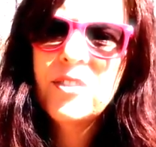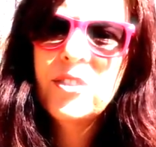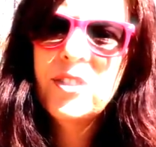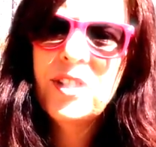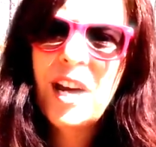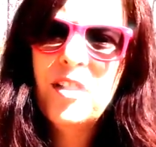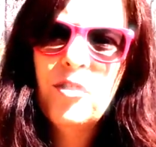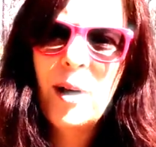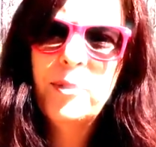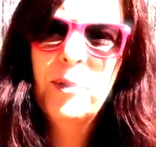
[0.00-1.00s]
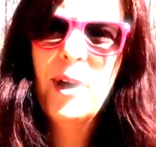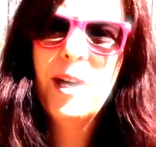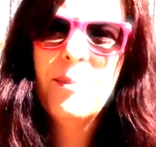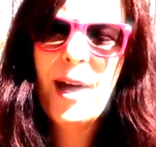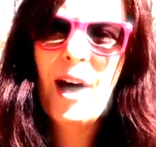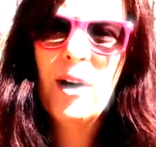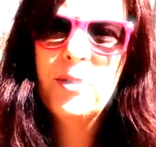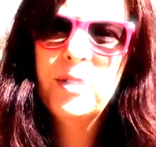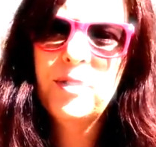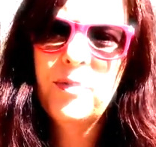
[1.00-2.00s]
stay trapped away in my
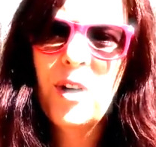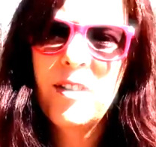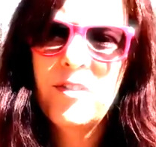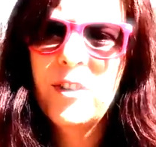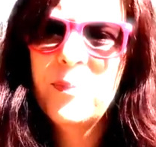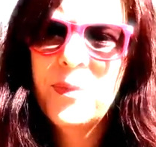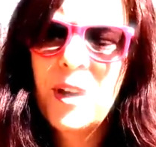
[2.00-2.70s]
house forever.